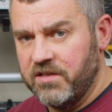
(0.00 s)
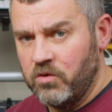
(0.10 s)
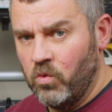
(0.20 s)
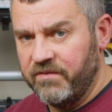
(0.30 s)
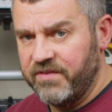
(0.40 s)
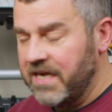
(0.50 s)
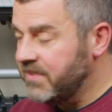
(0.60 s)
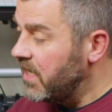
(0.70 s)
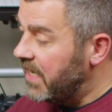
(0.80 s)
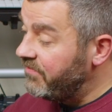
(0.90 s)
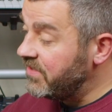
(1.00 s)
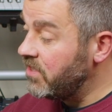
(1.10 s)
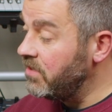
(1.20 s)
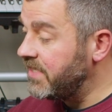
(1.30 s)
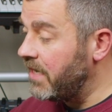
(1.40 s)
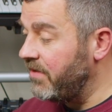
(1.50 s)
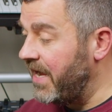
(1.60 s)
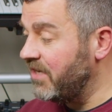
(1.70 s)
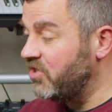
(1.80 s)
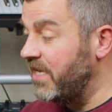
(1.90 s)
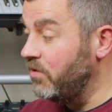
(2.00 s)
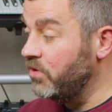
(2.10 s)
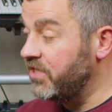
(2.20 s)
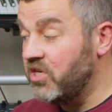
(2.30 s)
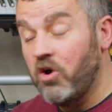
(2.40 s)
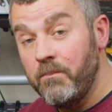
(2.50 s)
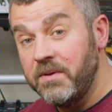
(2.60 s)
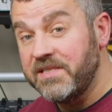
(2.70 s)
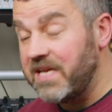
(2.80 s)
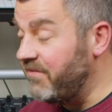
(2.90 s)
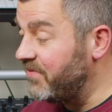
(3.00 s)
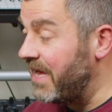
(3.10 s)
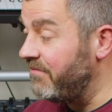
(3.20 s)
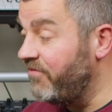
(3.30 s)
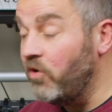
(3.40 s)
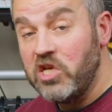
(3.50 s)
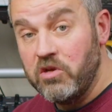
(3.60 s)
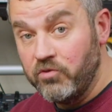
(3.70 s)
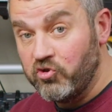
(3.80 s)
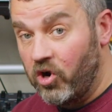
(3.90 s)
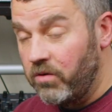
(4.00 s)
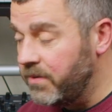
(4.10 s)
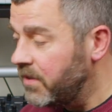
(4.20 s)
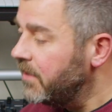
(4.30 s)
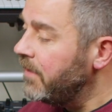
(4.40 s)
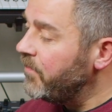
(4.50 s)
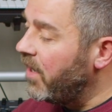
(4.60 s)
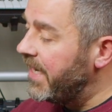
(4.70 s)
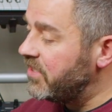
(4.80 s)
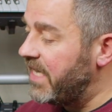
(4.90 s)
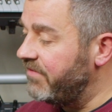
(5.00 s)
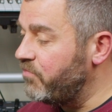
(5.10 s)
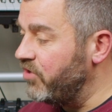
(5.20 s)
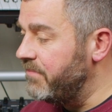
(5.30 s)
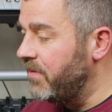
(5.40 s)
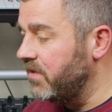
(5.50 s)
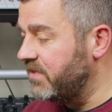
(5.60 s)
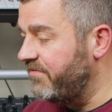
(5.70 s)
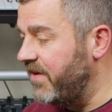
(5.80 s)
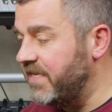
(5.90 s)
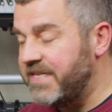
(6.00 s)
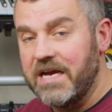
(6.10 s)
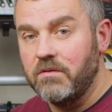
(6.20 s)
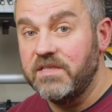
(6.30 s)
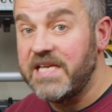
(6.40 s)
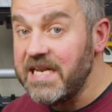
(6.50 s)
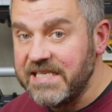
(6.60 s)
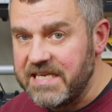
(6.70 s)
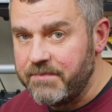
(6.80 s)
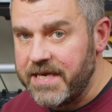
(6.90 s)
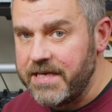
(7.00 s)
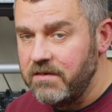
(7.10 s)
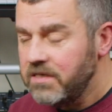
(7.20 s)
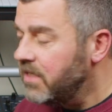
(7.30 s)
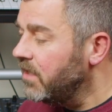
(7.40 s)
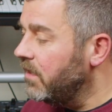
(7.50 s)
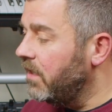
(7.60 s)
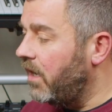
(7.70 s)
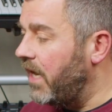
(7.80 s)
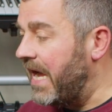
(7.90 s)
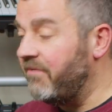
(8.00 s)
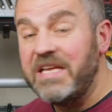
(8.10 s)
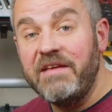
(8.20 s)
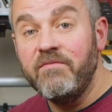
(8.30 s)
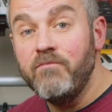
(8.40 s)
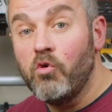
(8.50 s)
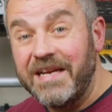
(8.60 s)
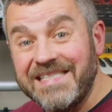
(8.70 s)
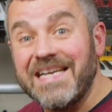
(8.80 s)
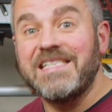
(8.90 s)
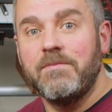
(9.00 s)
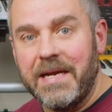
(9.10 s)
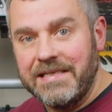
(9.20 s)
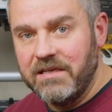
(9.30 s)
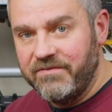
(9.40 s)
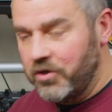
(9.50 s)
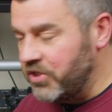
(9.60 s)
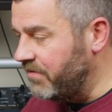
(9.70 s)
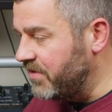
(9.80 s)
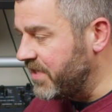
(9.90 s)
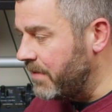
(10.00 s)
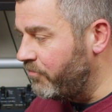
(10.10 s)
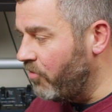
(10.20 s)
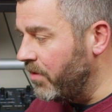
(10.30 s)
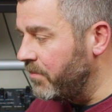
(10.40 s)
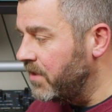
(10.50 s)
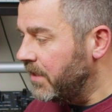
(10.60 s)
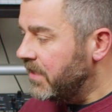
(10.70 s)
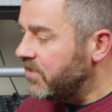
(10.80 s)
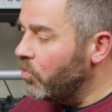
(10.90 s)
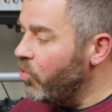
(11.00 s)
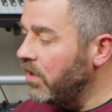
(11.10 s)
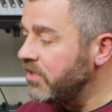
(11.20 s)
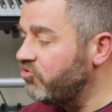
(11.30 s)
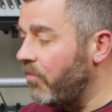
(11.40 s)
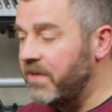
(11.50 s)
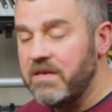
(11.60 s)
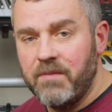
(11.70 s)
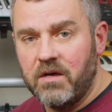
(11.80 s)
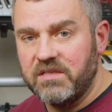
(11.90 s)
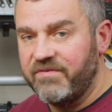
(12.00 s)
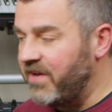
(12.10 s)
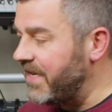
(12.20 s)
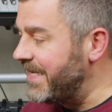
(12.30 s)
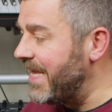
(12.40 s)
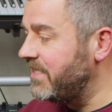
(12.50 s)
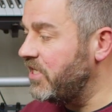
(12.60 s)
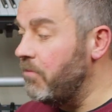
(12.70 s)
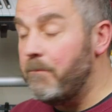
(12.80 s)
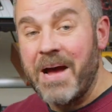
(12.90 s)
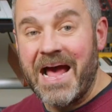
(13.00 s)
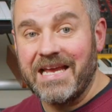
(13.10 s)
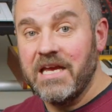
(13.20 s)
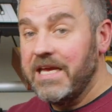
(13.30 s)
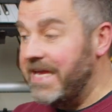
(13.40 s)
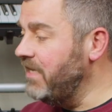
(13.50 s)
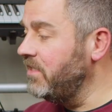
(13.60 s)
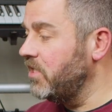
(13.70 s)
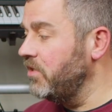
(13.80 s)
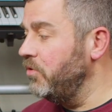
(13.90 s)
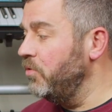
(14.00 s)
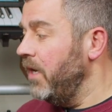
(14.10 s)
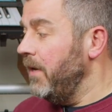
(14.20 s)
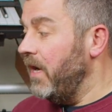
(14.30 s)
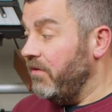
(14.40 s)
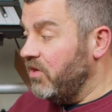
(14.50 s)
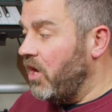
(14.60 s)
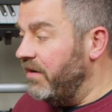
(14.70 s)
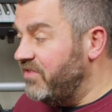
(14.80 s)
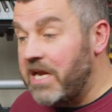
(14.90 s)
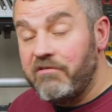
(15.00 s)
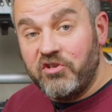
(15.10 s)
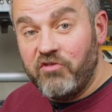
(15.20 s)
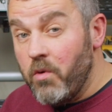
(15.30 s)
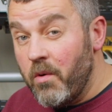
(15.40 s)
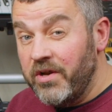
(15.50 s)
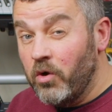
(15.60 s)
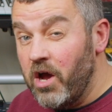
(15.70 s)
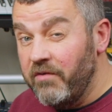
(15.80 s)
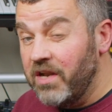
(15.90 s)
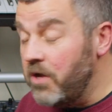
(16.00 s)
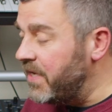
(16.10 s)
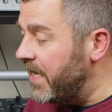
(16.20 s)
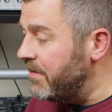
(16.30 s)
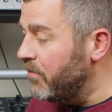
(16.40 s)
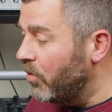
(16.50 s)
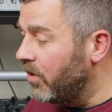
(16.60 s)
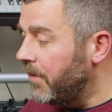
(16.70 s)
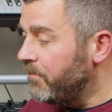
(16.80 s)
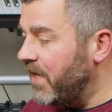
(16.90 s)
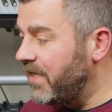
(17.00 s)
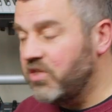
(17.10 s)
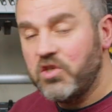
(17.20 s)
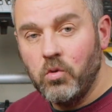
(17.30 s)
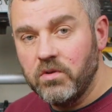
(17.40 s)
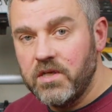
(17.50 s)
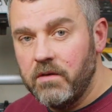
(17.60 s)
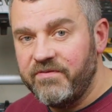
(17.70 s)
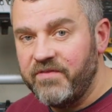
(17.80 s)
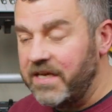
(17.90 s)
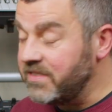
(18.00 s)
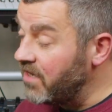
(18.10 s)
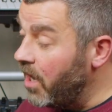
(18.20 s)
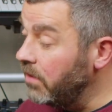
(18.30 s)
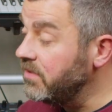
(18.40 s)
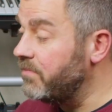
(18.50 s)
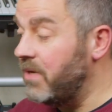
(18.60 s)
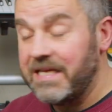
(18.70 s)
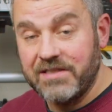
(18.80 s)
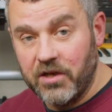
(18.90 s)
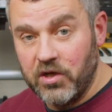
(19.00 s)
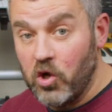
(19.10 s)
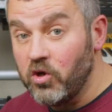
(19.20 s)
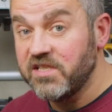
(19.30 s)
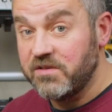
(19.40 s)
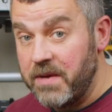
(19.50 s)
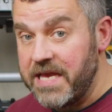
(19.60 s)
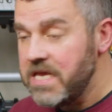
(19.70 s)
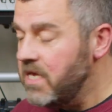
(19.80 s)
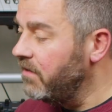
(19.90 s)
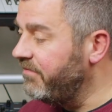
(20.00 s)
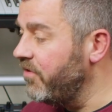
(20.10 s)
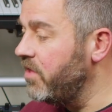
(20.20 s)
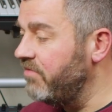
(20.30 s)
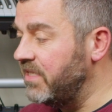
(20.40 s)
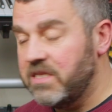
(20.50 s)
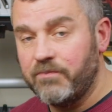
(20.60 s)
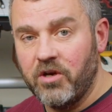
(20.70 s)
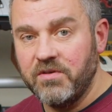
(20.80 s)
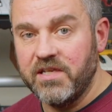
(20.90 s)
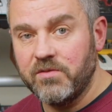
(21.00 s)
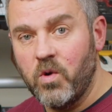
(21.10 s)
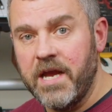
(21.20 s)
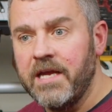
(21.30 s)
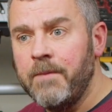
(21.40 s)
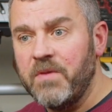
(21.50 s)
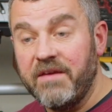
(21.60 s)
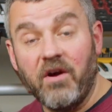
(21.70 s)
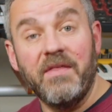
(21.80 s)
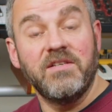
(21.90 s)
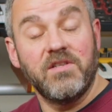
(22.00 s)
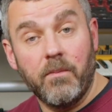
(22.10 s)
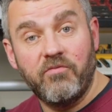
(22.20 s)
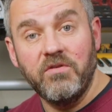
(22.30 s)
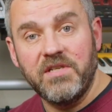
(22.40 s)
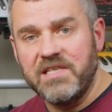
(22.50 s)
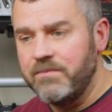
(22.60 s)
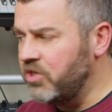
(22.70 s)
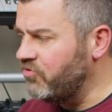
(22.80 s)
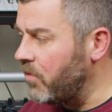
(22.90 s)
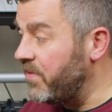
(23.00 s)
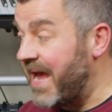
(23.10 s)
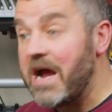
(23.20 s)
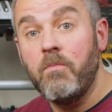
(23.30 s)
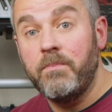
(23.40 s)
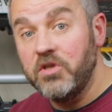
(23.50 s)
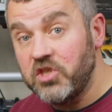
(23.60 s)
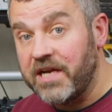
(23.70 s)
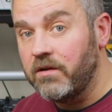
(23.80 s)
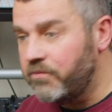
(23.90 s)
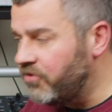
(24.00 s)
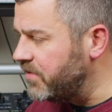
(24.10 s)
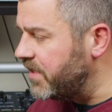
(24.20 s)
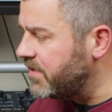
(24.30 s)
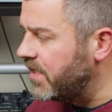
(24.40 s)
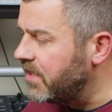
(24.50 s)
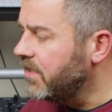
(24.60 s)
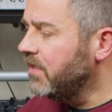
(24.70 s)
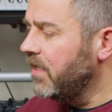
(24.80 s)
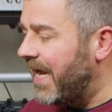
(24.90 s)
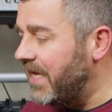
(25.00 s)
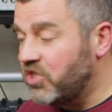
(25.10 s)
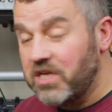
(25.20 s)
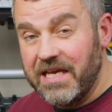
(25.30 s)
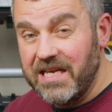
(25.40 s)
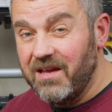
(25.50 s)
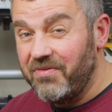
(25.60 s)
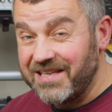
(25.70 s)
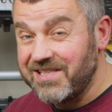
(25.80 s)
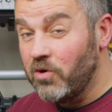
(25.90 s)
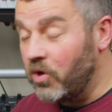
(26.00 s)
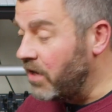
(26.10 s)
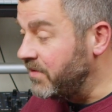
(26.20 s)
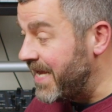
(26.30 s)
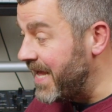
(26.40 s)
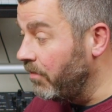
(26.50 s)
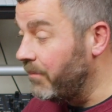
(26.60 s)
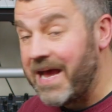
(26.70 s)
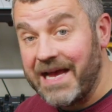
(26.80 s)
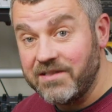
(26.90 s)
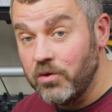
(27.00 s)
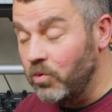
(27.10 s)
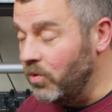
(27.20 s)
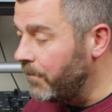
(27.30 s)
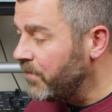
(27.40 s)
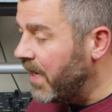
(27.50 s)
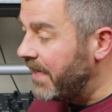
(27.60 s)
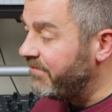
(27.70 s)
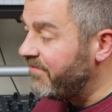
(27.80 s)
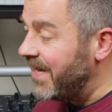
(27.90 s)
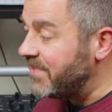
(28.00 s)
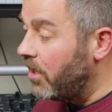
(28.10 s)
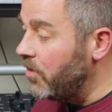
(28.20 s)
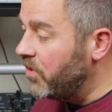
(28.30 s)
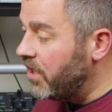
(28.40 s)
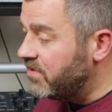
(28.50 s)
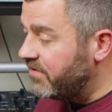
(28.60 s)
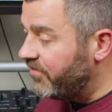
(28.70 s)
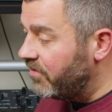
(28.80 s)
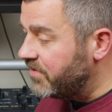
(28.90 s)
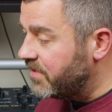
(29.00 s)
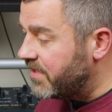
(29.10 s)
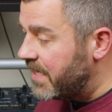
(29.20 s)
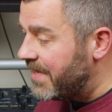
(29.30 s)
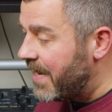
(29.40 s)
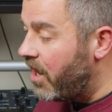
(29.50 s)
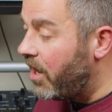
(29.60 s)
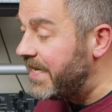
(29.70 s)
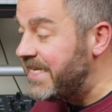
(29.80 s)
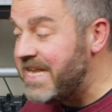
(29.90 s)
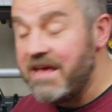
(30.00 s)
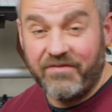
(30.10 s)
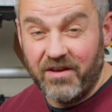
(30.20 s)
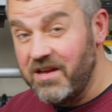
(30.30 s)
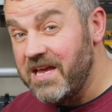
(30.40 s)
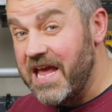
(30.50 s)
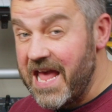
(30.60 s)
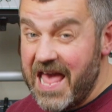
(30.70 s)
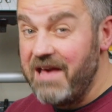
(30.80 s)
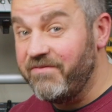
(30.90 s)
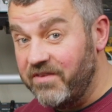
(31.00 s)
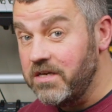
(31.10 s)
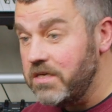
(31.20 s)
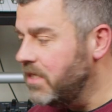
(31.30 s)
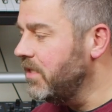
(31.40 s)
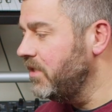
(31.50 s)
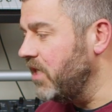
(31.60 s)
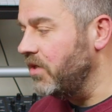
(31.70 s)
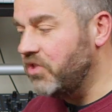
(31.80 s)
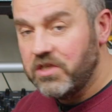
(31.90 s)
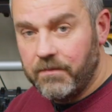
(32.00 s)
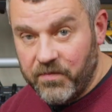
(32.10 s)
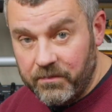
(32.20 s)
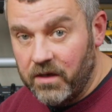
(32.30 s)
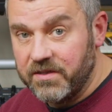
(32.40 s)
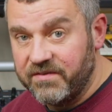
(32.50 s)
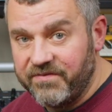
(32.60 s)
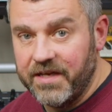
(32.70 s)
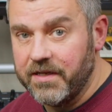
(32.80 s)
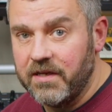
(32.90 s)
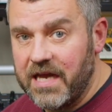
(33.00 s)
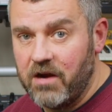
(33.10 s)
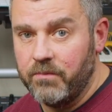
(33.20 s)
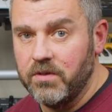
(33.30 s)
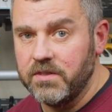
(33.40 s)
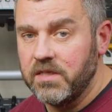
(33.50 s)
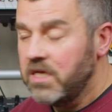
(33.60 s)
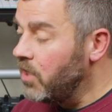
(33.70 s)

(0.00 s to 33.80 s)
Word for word: than all of that. And if it turns out that actually in order to compensate for that volume drop, I actually have to bring the master fader down 10 dB, I have an even more exacerbated version of the same problem. So whilst dropping the master fader gets you back into kind of territory where we're not overloading anymore, it's a short-term fix, and ultimately it's going to cost me further into the process, where if I then start processing my track with output channel processing, actually that's not going to help at all. And in fact, I would go so far as to say that I never, ever touch the master fader output.